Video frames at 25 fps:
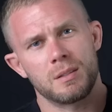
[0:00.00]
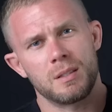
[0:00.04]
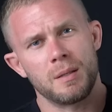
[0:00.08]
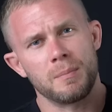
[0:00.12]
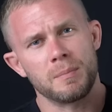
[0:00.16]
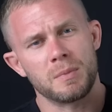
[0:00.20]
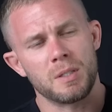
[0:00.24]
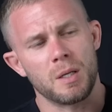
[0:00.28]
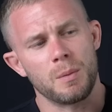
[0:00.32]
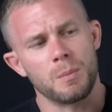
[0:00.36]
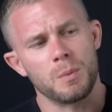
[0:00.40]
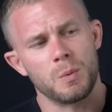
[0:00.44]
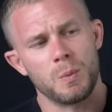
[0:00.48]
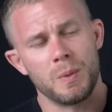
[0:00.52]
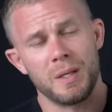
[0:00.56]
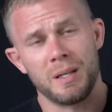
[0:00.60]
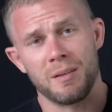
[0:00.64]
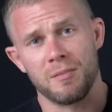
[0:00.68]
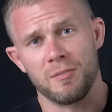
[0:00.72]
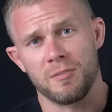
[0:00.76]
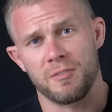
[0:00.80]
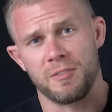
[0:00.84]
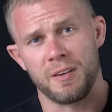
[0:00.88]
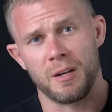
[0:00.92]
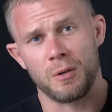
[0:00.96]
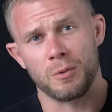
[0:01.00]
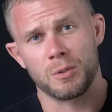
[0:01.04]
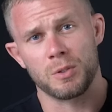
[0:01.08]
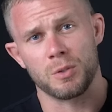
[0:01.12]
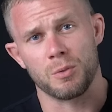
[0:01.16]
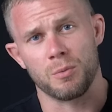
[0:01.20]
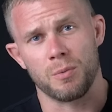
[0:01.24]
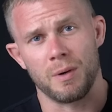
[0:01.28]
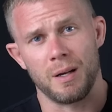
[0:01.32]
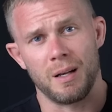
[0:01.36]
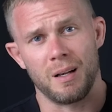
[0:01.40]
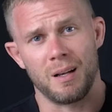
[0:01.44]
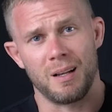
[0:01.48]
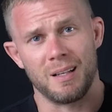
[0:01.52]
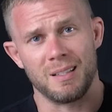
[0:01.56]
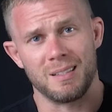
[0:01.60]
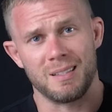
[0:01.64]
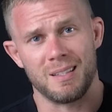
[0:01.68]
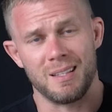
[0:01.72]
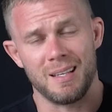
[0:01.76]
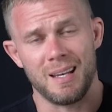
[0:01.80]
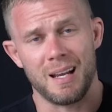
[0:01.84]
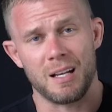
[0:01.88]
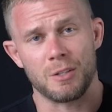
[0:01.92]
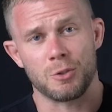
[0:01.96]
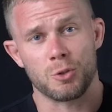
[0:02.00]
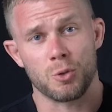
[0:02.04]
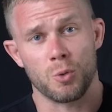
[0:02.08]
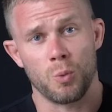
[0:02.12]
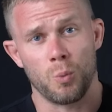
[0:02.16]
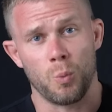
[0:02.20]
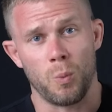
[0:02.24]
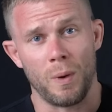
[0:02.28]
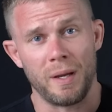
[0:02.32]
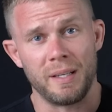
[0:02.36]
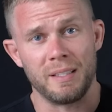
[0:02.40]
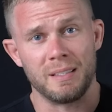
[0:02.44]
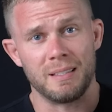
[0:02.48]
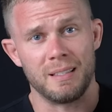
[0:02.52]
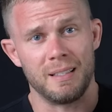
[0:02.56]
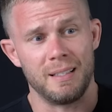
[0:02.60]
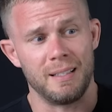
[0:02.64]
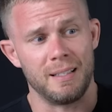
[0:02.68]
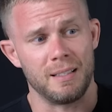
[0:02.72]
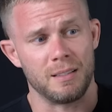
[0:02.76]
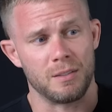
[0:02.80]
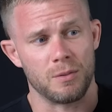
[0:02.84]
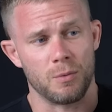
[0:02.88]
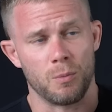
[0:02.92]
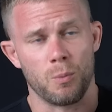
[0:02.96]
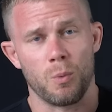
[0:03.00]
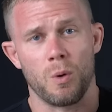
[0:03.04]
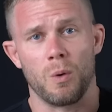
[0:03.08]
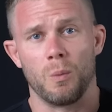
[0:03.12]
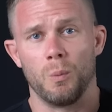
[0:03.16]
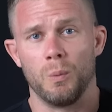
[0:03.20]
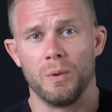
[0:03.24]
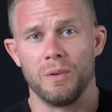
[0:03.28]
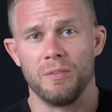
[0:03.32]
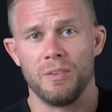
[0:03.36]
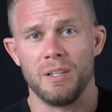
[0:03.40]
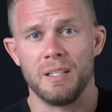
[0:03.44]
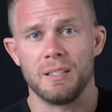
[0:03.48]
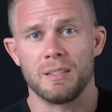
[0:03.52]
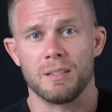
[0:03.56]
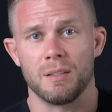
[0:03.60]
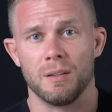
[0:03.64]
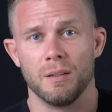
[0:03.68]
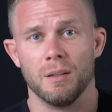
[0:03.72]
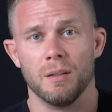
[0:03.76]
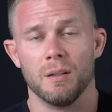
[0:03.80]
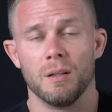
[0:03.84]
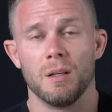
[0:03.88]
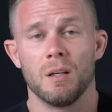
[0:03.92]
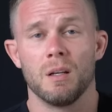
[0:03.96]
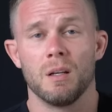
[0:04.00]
sometimes we can fail to realize the actual weight it is of what we've eaten.